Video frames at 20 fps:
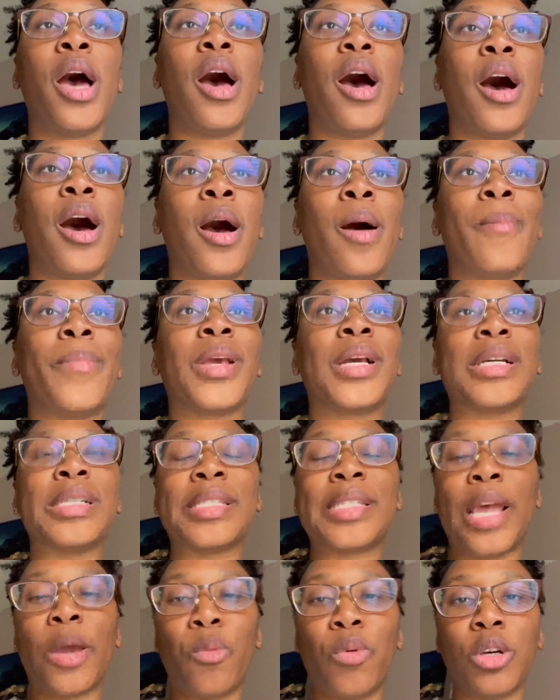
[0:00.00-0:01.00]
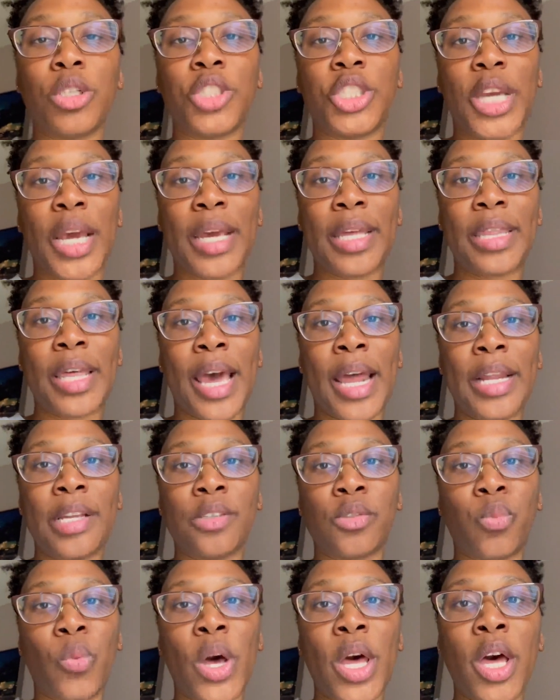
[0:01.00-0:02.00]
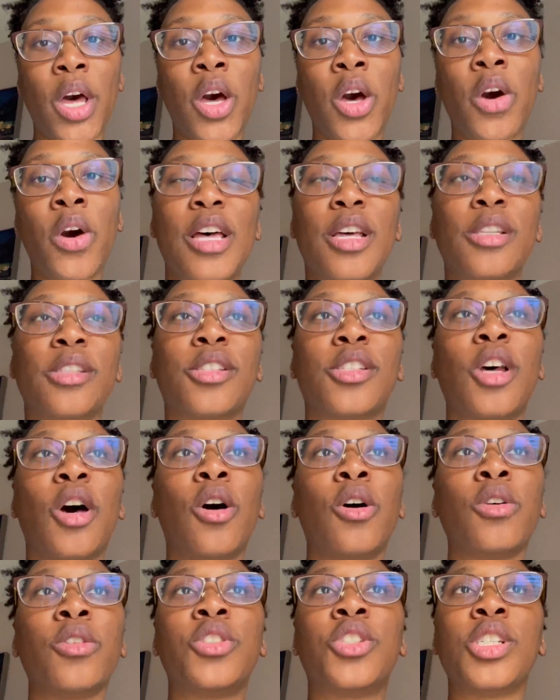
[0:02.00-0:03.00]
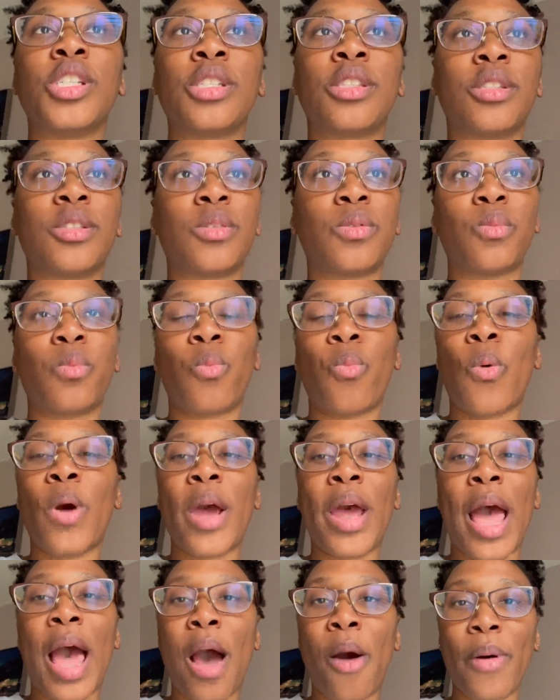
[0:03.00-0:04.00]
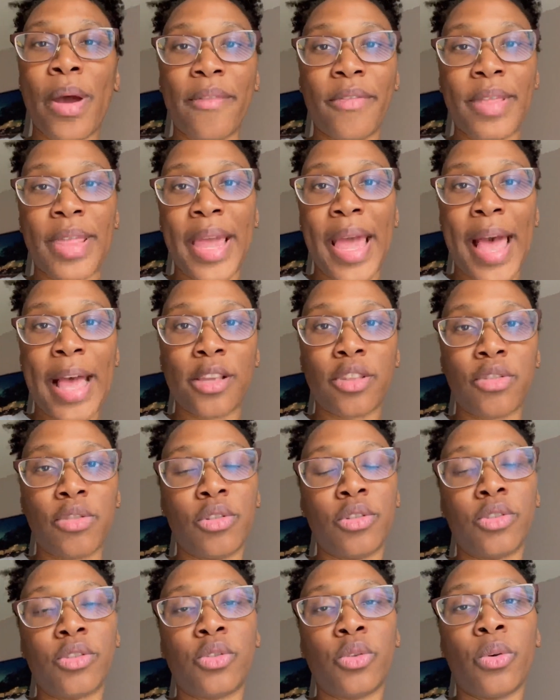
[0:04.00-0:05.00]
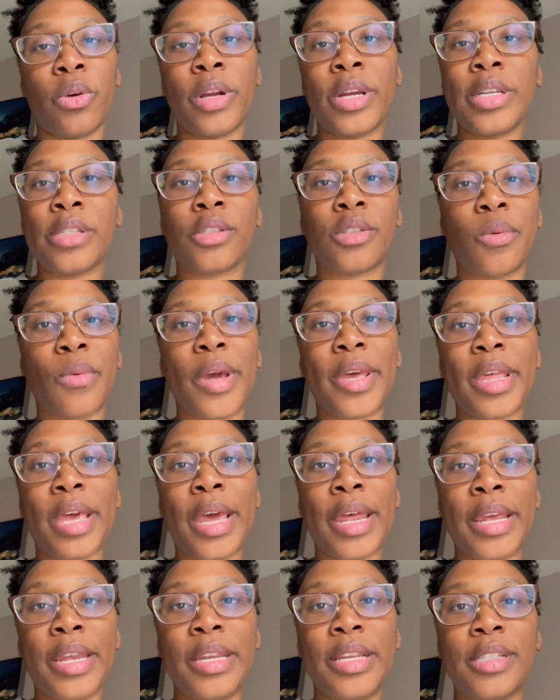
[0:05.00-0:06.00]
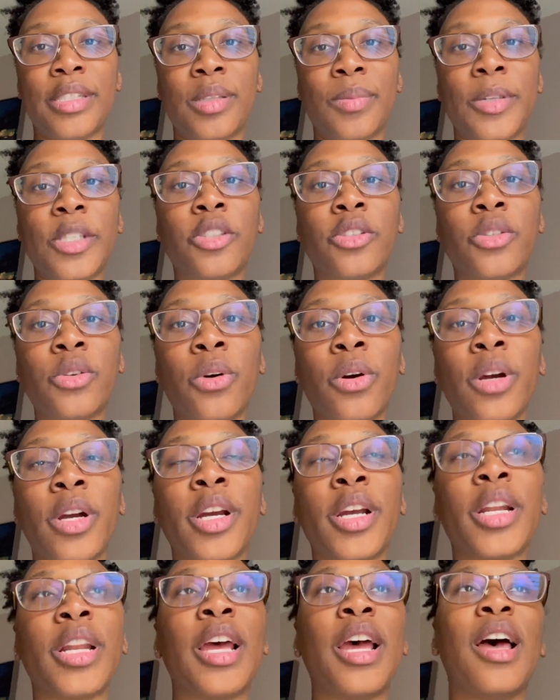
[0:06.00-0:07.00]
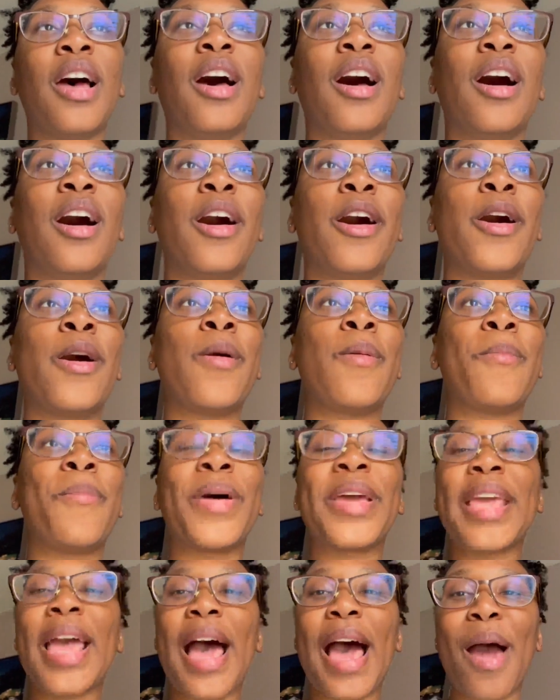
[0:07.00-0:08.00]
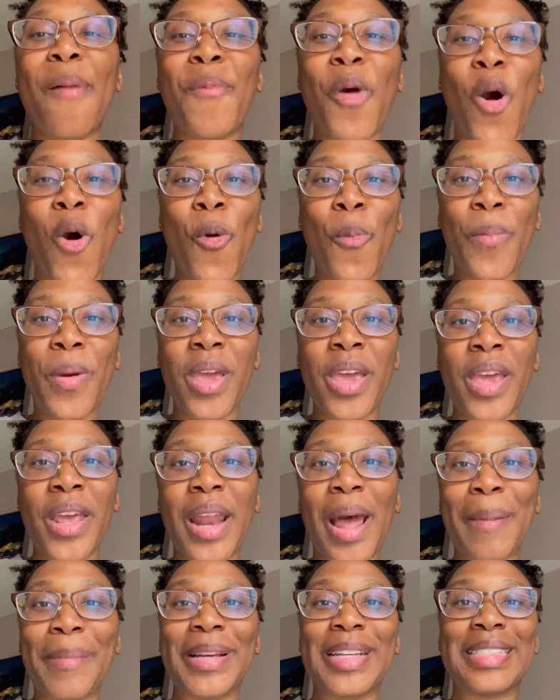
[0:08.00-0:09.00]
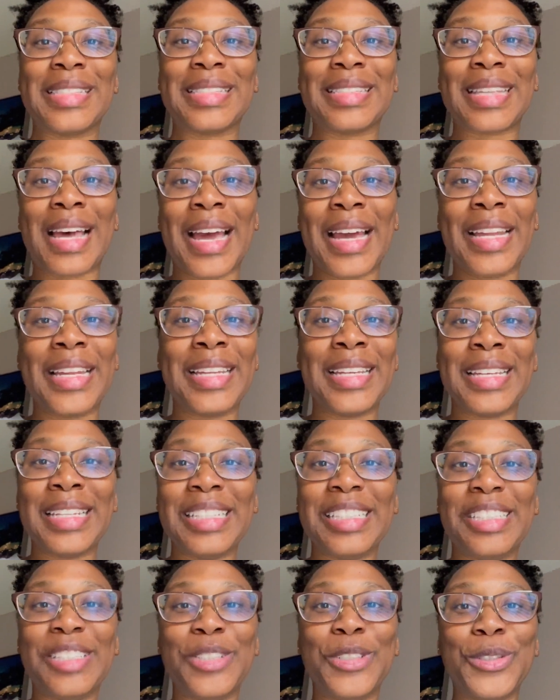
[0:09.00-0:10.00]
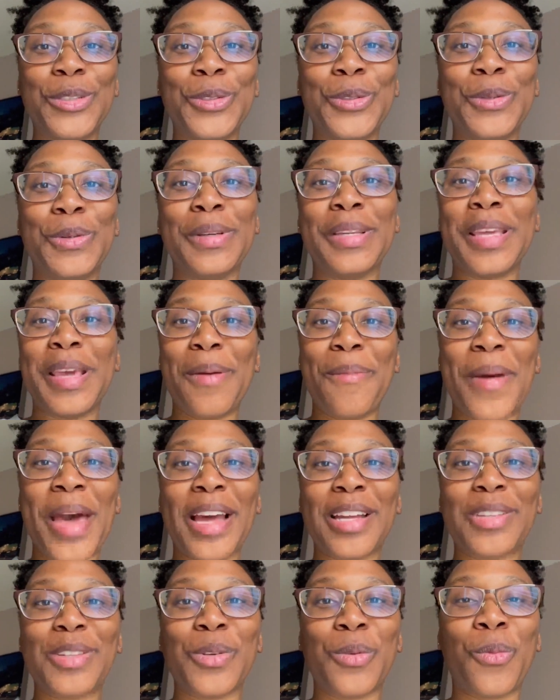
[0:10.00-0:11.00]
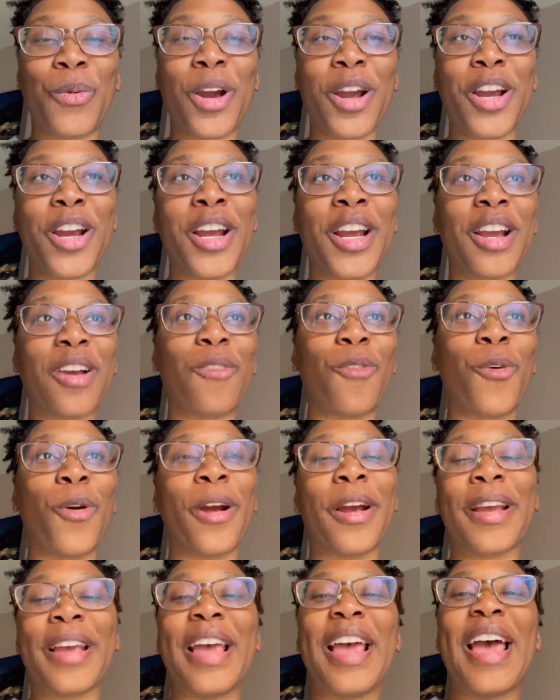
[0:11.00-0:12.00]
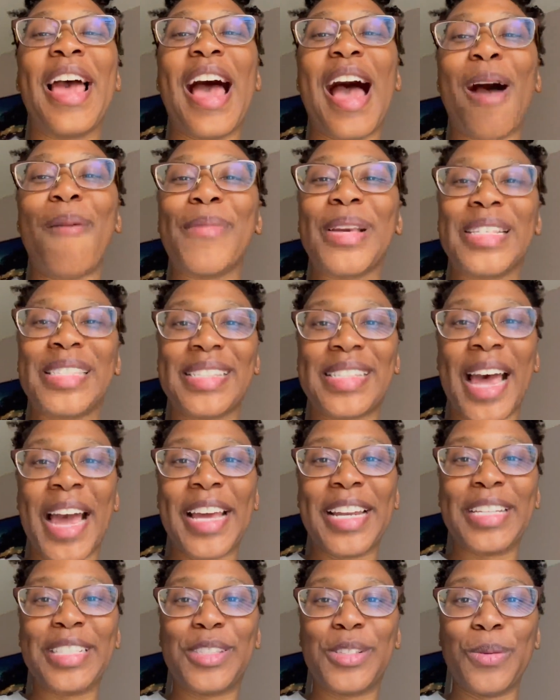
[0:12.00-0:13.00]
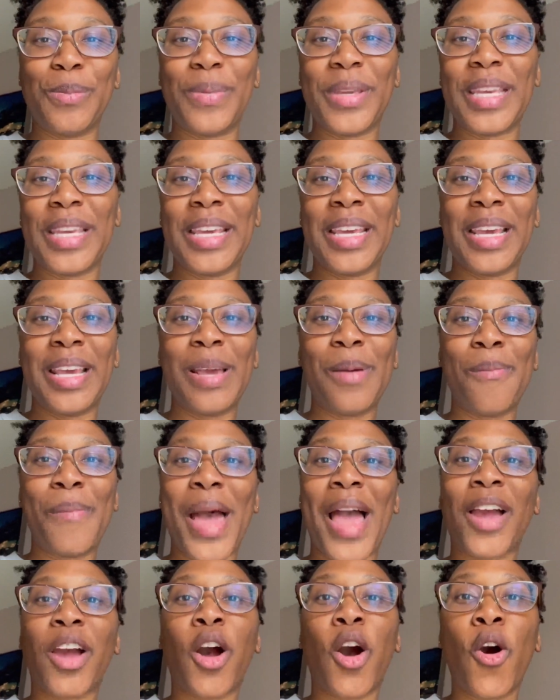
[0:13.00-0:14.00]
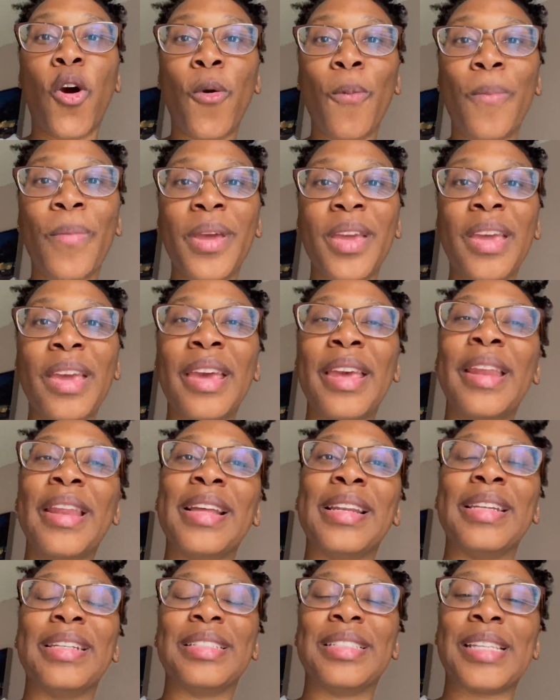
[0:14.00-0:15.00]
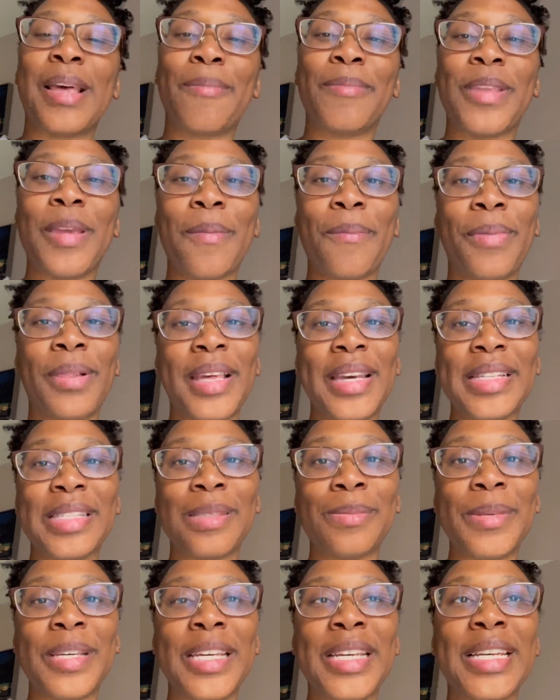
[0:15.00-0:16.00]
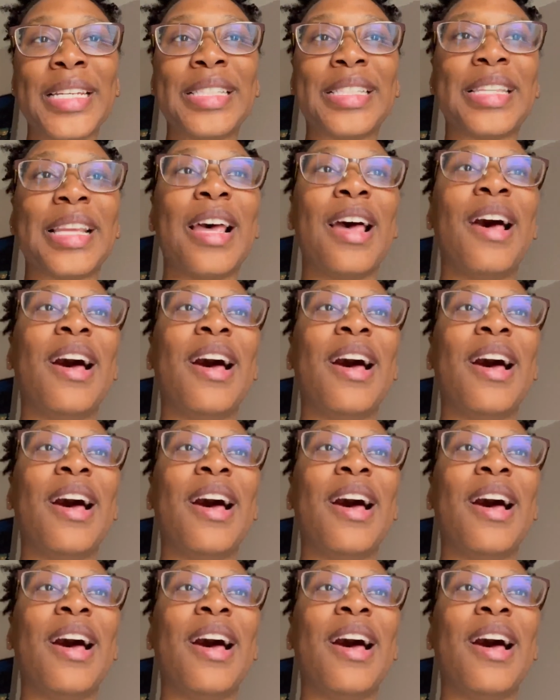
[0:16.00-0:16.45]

um, because they will check that as well. So just what, however they ask you to store it is the way that it needs to be stored. Um, but yeah, I'm open. I'm excited to get back to work or I'm excited to be back open and accepting placements.